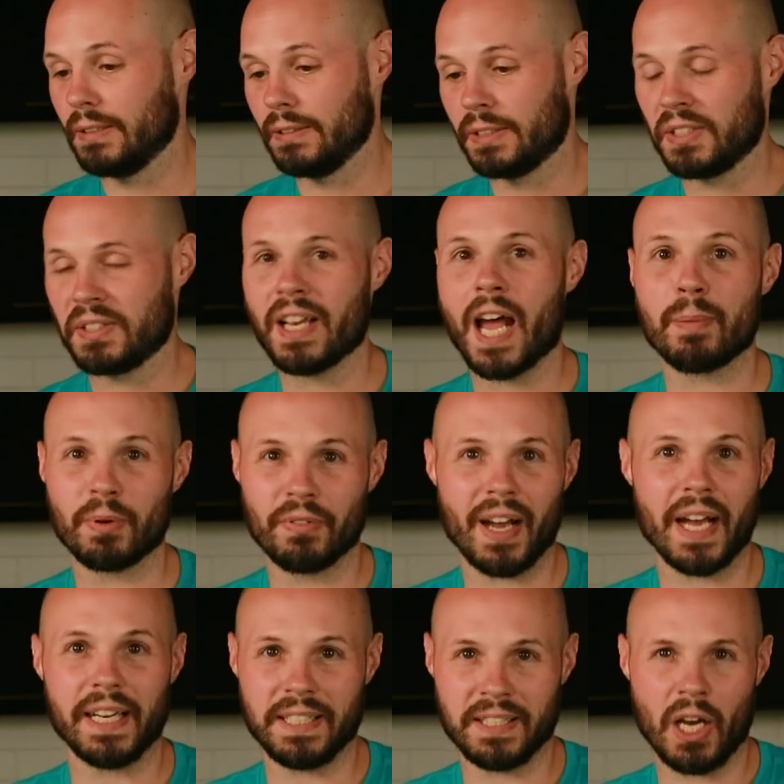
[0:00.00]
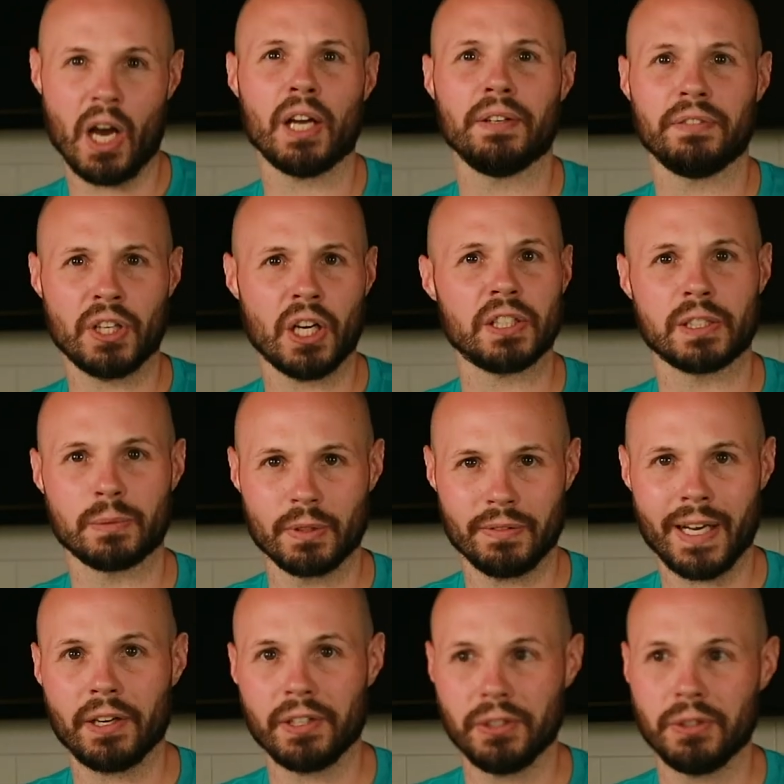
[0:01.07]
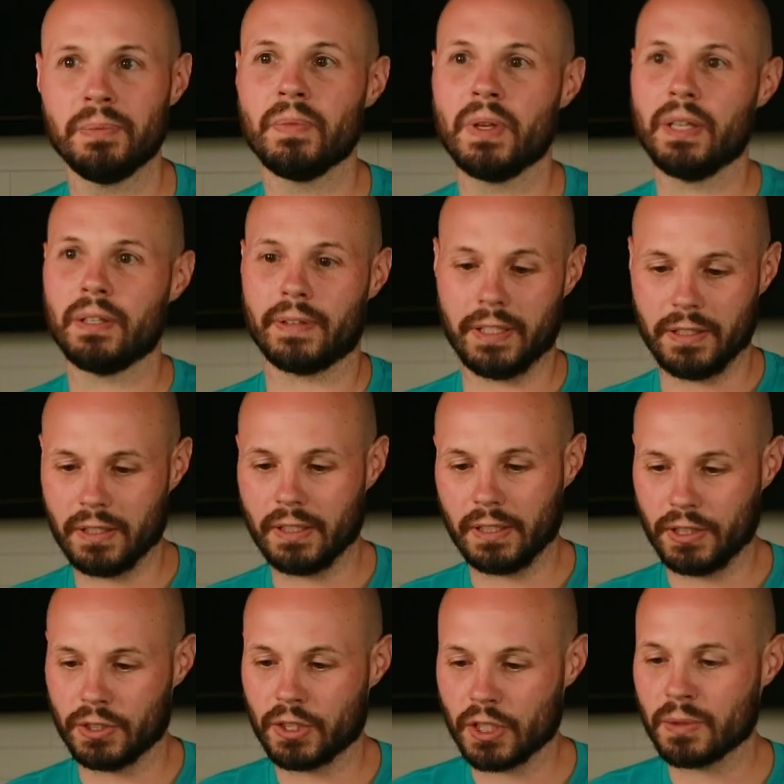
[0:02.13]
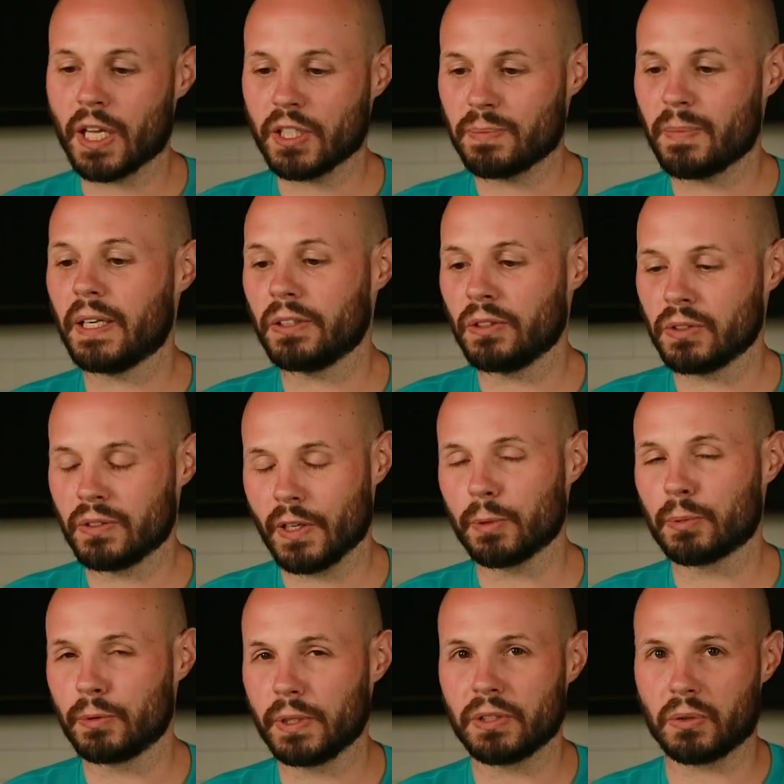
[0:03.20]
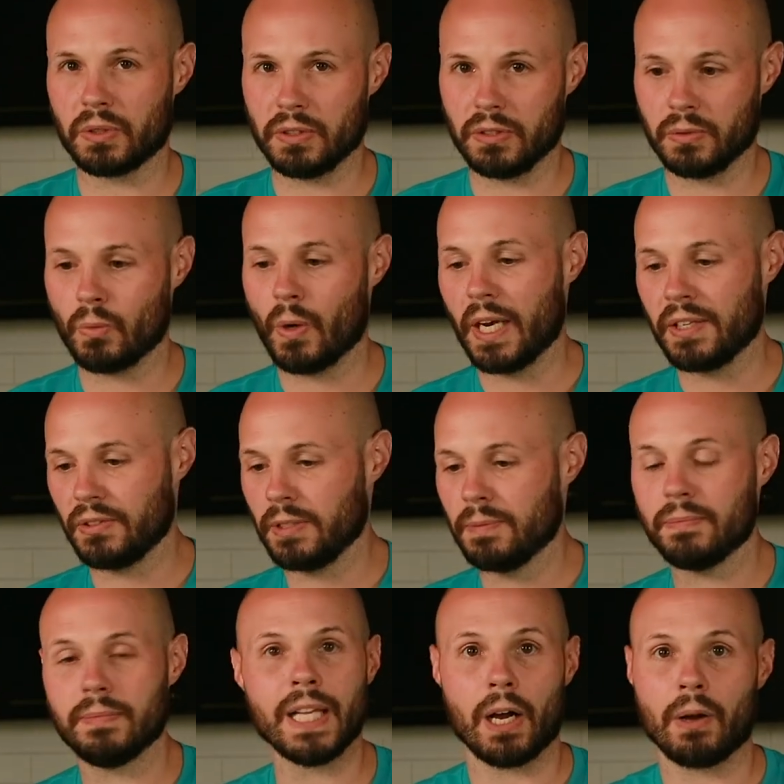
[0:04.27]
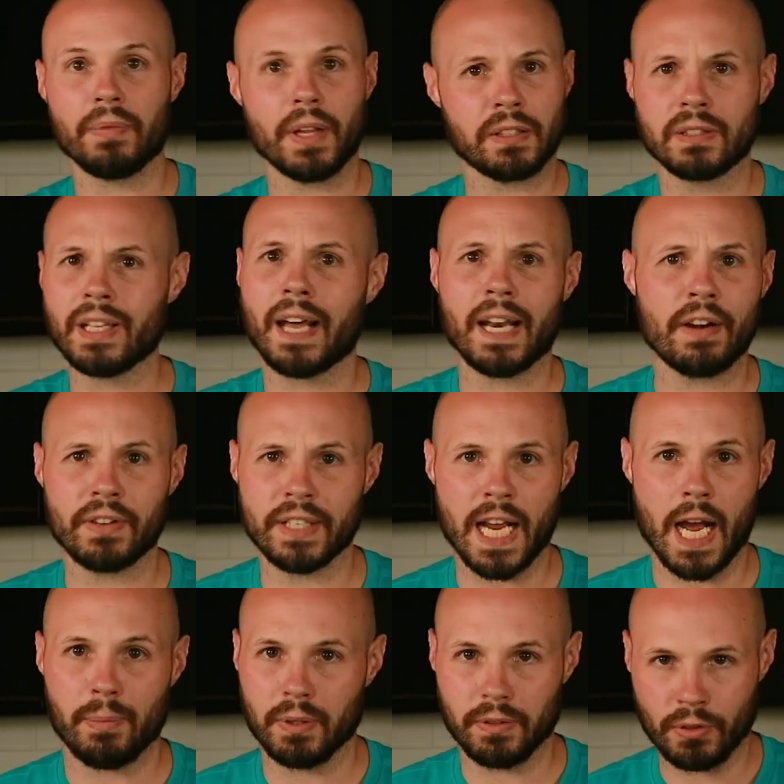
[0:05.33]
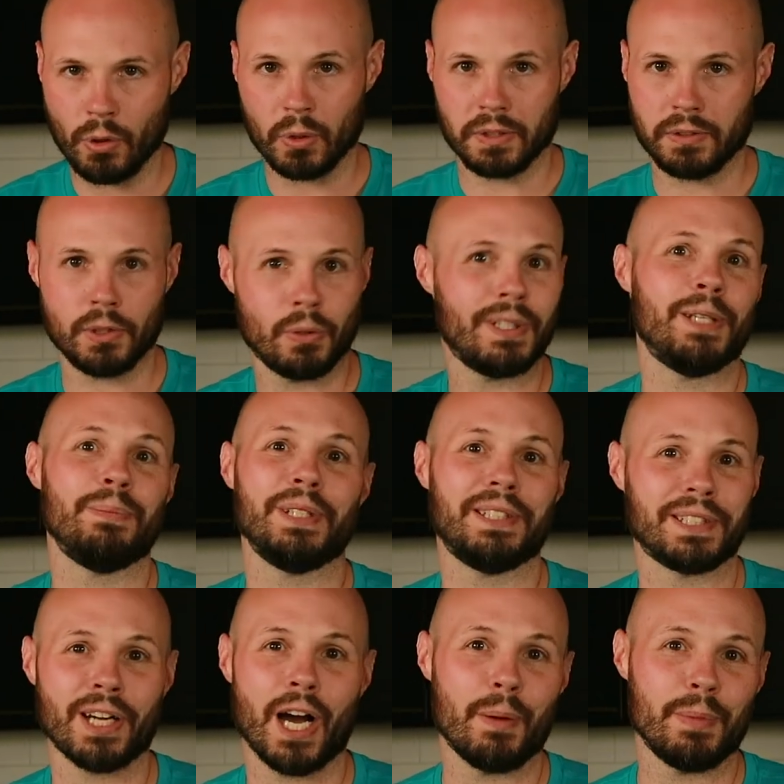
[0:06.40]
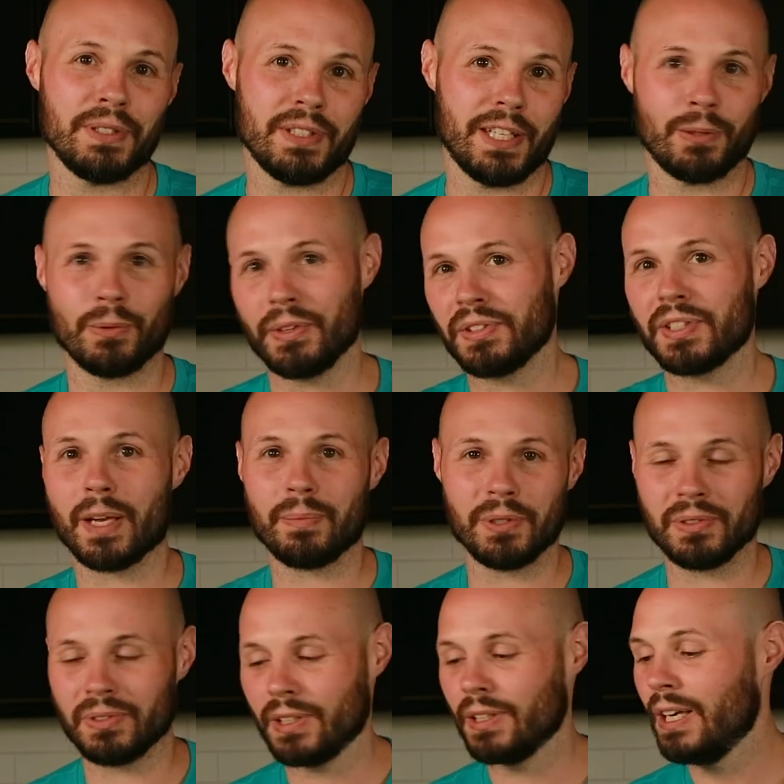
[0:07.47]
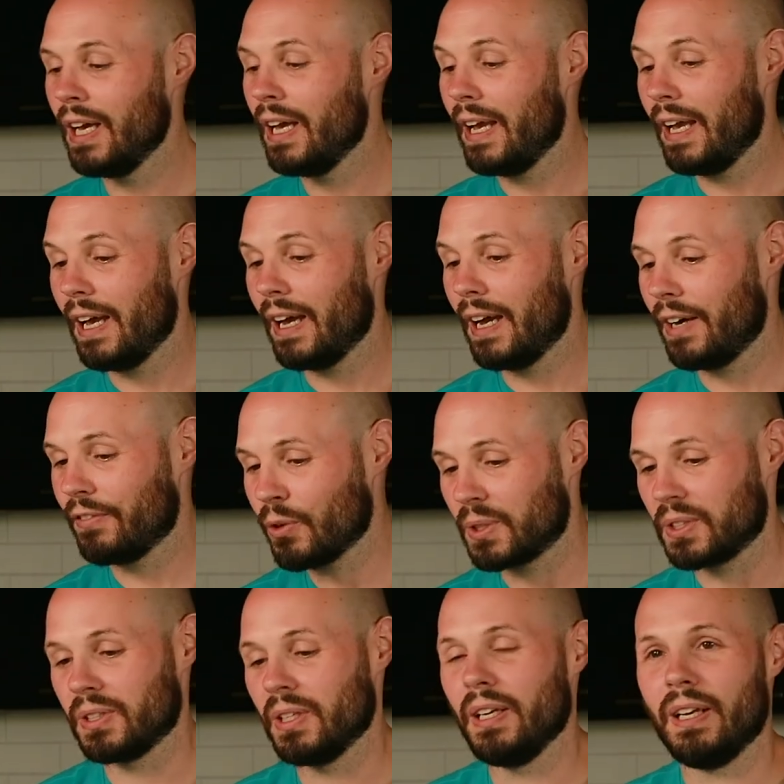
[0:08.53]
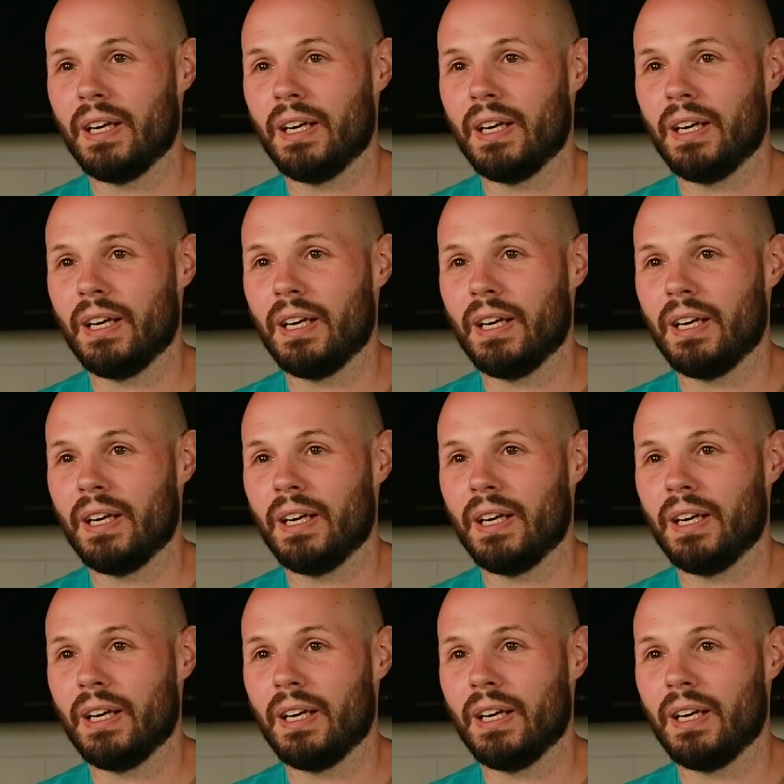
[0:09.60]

does not provide a ton of customer value, right? You're just not spending those developer resources wisely. Now, that's not every app, of course. Don't hit me in the comments saying, well, this app uses it. Of course,